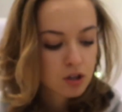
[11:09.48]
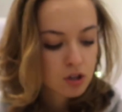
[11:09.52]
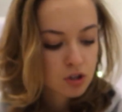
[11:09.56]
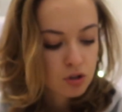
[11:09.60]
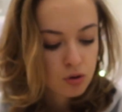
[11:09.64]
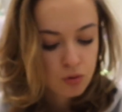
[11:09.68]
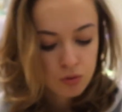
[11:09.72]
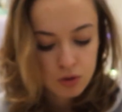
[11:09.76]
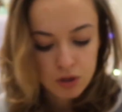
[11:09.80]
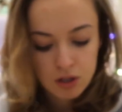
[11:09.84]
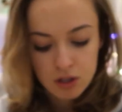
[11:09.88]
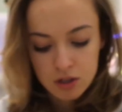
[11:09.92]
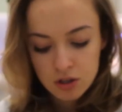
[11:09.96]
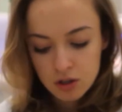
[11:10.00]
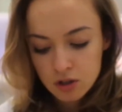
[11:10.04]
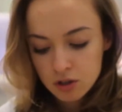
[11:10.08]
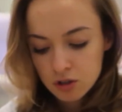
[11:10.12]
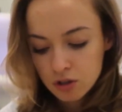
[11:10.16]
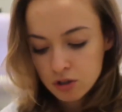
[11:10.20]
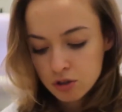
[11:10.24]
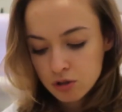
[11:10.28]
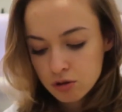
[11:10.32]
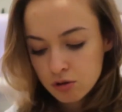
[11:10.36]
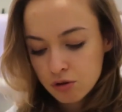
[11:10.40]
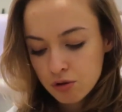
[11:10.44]
so these are
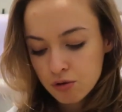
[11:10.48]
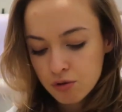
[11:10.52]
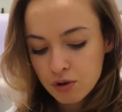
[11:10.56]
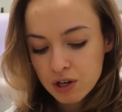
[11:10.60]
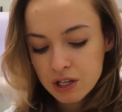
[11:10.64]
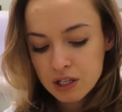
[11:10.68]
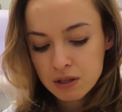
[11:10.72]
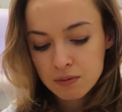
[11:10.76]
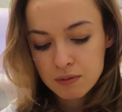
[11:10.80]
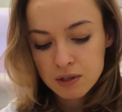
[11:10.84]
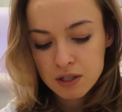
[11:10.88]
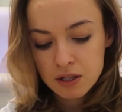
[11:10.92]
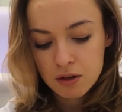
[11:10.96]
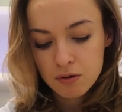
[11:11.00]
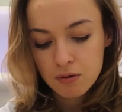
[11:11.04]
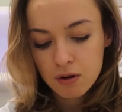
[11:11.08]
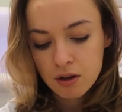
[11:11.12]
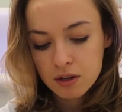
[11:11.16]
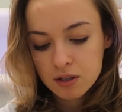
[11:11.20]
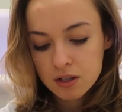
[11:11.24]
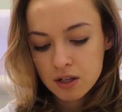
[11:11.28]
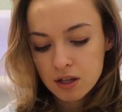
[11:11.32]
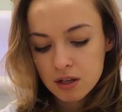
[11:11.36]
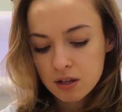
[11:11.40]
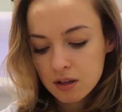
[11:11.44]
the two Christmassy
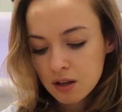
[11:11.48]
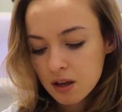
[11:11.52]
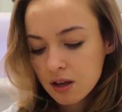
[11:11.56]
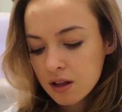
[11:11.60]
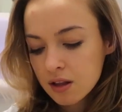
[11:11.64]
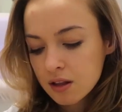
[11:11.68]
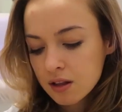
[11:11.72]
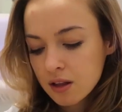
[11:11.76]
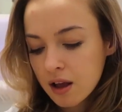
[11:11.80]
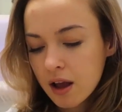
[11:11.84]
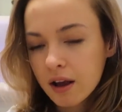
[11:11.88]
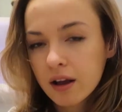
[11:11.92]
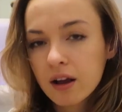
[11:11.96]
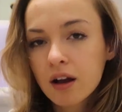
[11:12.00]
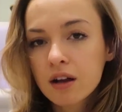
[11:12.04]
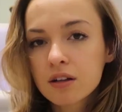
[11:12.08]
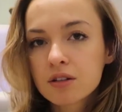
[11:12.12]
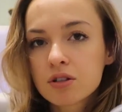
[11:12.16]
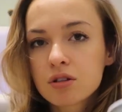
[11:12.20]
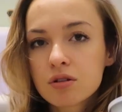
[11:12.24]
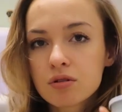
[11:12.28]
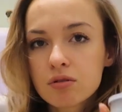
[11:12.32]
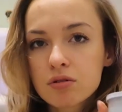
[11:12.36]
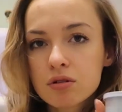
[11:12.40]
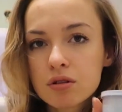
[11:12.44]
ones and then I
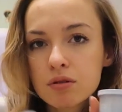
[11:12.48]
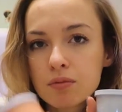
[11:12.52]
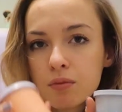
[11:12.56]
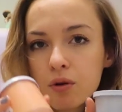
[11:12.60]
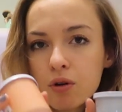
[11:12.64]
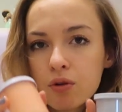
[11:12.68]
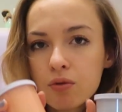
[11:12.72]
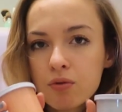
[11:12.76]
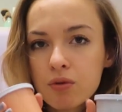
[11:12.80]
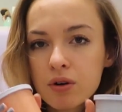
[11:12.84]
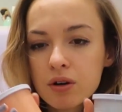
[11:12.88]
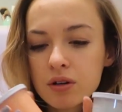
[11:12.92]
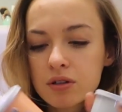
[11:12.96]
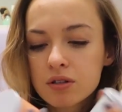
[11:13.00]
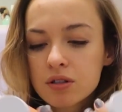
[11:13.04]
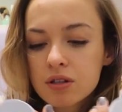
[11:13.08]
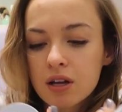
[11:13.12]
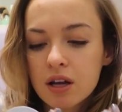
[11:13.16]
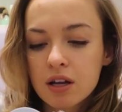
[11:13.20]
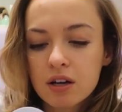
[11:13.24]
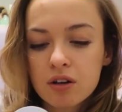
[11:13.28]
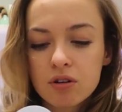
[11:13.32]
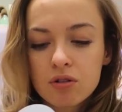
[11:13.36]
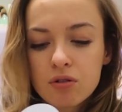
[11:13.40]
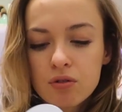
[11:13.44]
got two small ones.
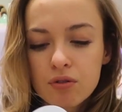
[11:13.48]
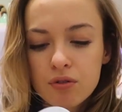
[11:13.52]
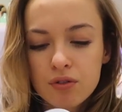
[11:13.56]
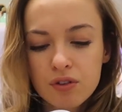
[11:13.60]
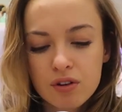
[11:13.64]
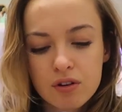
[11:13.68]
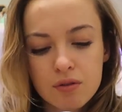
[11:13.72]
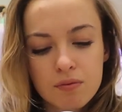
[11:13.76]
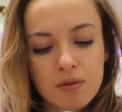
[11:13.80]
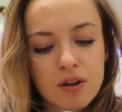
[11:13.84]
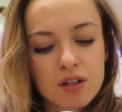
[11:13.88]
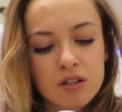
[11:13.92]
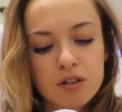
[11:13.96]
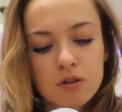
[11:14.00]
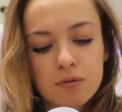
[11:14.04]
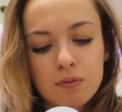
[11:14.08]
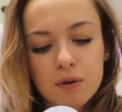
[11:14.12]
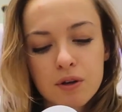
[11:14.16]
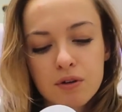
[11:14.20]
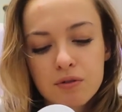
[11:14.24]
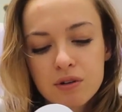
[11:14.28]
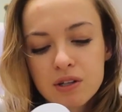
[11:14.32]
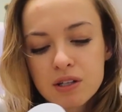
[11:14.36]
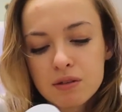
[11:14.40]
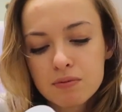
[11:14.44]
I don't know if they're meant to be
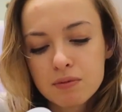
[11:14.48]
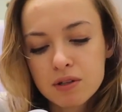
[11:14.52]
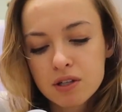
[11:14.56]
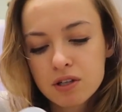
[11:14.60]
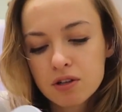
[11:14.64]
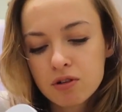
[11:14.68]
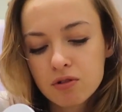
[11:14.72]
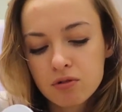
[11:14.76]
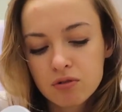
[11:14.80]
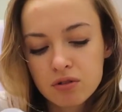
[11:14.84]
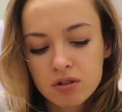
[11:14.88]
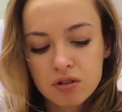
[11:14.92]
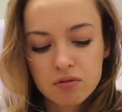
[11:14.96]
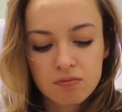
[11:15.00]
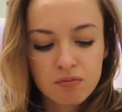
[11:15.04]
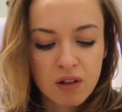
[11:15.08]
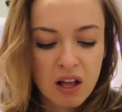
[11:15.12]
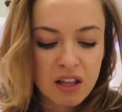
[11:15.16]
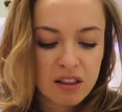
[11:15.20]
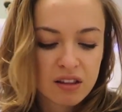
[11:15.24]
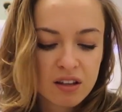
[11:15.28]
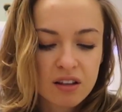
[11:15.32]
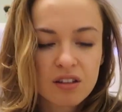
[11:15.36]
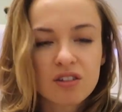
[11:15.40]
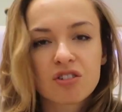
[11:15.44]
Christmassy or
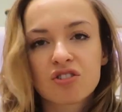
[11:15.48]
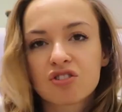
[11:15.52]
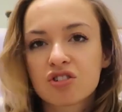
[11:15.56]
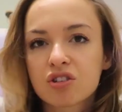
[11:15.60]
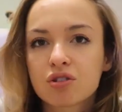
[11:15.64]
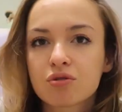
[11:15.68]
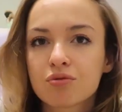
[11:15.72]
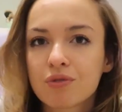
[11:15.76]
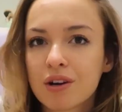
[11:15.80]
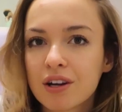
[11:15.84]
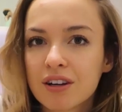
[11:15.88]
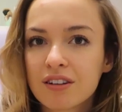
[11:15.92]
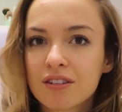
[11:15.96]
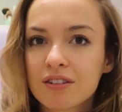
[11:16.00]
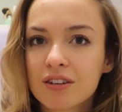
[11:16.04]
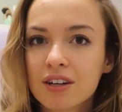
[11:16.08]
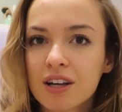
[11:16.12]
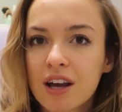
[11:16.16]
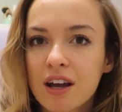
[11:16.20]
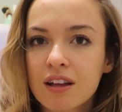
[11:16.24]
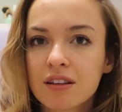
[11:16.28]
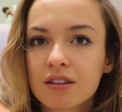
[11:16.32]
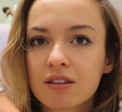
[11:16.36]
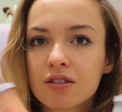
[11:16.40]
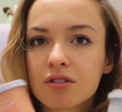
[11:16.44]
I think they're just regular
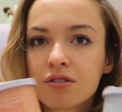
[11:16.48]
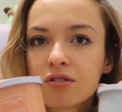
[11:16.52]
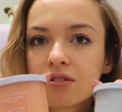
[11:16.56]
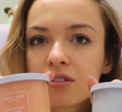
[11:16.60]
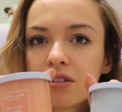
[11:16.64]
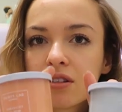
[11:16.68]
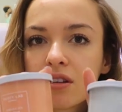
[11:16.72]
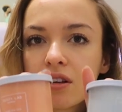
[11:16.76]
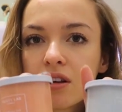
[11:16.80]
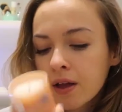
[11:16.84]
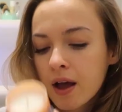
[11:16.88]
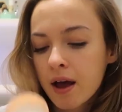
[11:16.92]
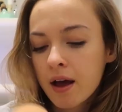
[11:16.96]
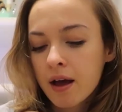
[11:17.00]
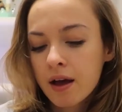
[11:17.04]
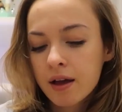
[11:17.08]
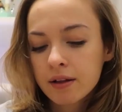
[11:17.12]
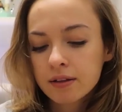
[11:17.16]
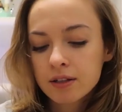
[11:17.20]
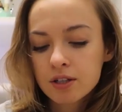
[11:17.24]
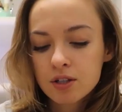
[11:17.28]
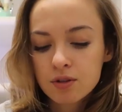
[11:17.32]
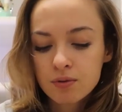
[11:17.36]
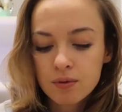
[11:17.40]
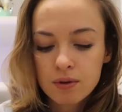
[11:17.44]
candles.
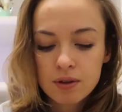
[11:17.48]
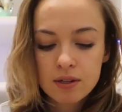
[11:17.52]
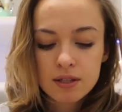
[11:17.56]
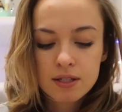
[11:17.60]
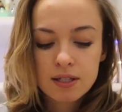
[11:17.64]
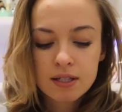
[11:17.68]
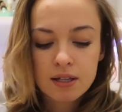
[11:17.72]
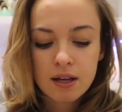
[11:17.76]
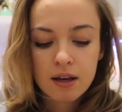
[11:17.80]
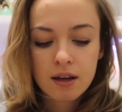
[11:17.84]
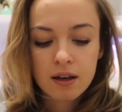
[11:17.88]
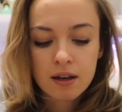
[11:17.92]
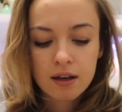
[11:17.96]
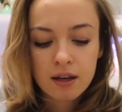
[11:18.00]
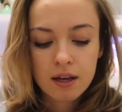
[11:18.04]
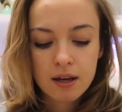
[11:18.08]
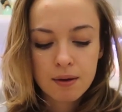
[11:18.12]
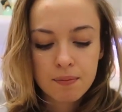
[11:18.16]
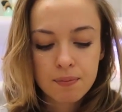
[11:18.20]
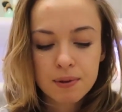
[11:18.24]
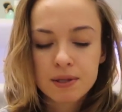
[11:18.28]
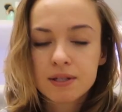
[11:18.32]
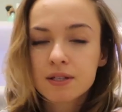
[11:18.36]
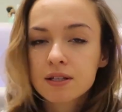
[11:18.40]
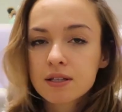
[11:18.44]
And this one's
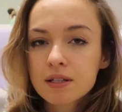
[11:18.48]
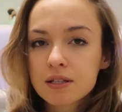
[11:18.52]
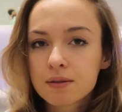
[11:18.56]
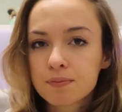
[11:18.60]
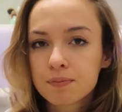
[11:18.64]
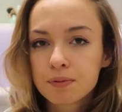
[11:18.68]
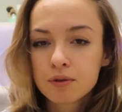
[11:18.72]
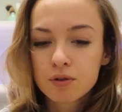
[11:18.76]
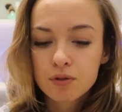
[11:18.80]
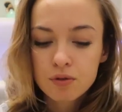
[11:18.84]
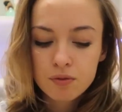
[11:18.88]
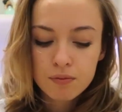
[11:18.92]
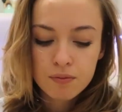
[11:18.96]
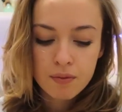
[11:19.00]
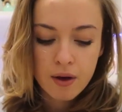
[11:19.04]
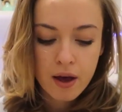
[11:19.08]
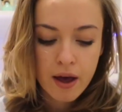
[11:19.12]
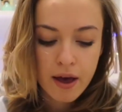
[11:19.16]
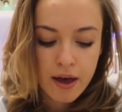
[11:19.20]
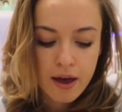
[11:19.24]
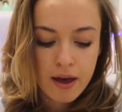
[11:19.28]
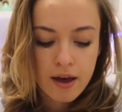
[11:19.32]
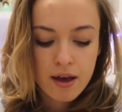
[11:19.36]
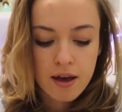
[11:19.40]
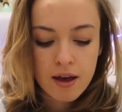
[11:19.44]
Hibiscus Bloom
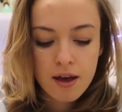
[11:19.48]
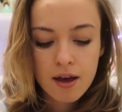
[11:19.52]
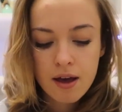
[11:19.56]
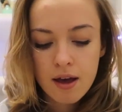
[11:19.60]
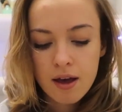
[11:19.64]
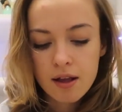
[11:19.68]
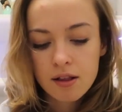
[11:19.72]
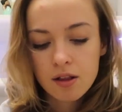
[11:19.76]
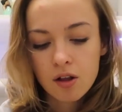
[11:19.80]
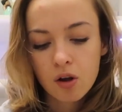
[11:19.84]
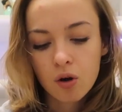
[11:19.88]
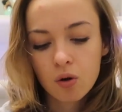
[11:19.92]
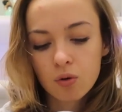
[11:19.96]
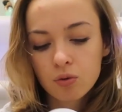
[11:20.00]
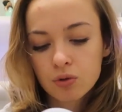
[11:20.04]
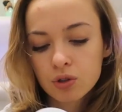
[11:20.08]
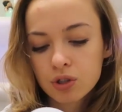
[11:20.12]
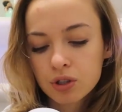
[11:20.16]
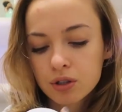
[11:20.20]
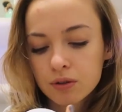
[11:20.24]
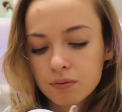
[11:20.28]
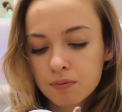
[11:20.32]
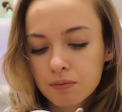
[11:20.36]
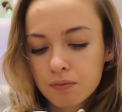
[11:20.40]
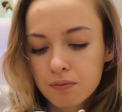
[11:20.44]
and
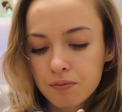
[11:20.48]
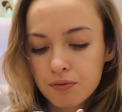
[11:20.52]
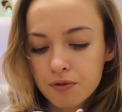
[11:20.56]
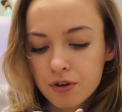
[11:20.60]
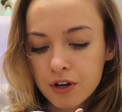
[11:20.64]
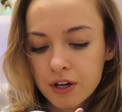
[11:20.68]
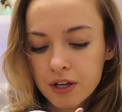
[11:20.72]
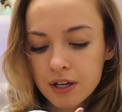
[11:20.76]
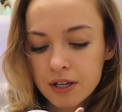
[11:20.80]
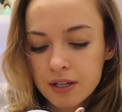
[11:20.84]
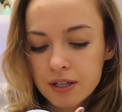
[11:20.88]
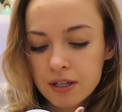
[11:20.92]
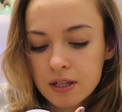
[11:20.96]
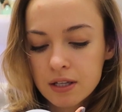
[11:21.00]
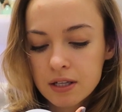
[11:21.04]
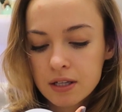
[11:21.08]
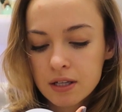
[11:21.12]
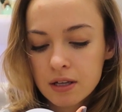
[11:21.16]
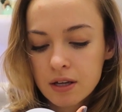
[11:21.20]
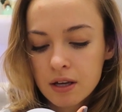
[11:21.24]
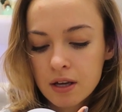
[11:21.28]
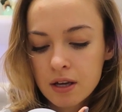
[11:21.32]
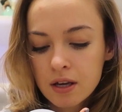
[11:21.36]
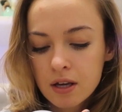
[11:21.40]
Ocean Breeze.